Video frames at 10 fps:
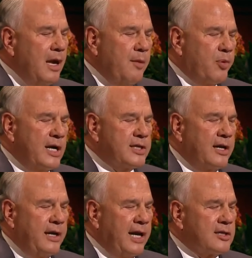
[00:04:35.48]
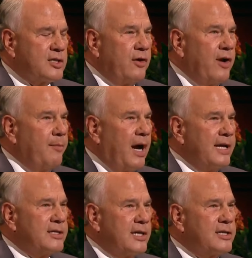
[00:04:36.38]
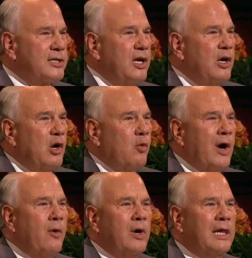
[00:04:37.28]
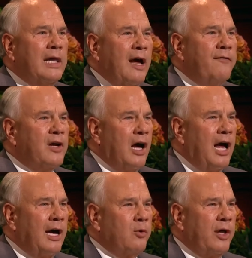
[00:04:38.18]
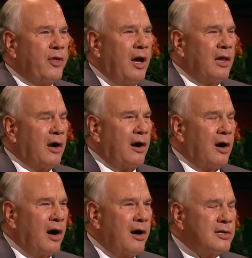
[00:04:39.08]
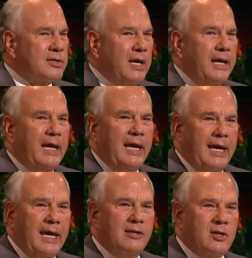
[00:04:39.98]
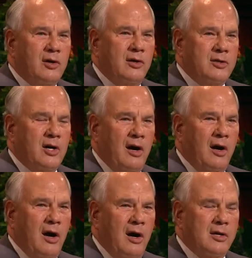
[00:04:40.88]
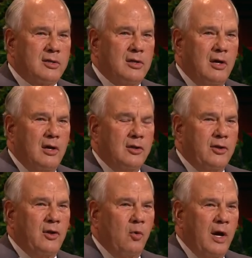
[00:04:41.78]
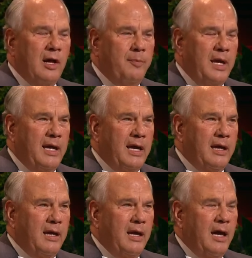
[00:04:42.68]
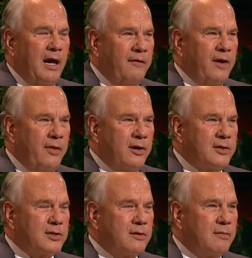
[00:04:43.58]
President Nelson reminds us, when we love God with all our hearts, he turns our hearts to the well-being of others.